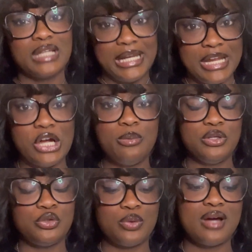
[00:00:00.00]
Naomi,
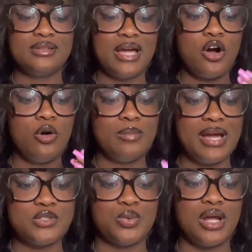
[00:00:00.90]
throughout that whole
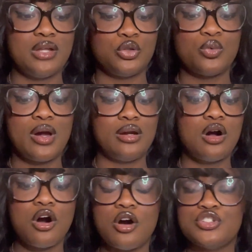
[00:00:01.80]
match, throughout it
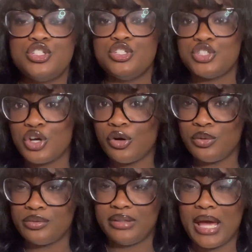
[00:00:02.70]
all, she
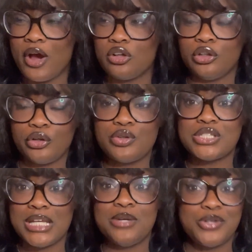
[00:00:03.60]
showed that her
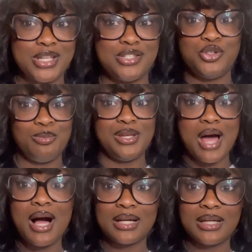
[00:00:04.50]
loyalty is to
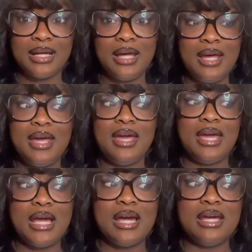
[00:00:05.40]
Bianca
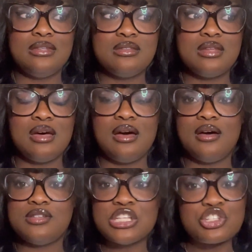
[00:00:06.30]
and
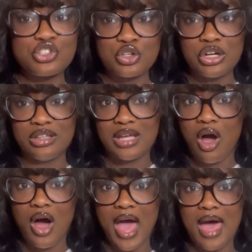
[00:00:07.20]
the sisterhood they
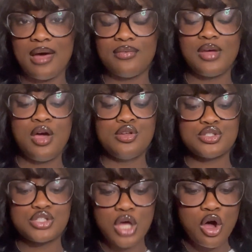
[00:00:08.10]
all have.
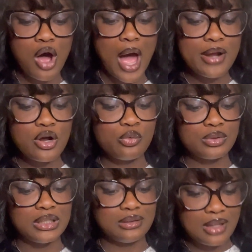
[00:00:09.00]
So I don't
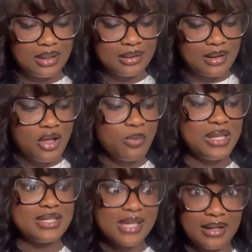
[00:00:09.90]
really think
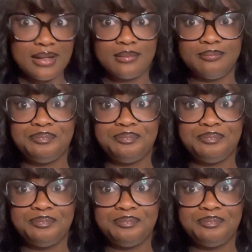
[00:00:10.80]
Naomi did it.